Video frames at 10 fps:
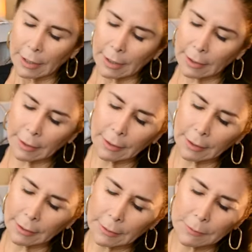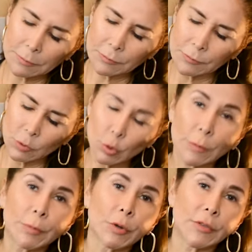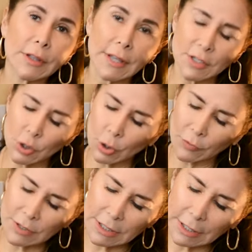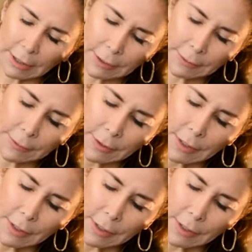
to improve the texture of the skin.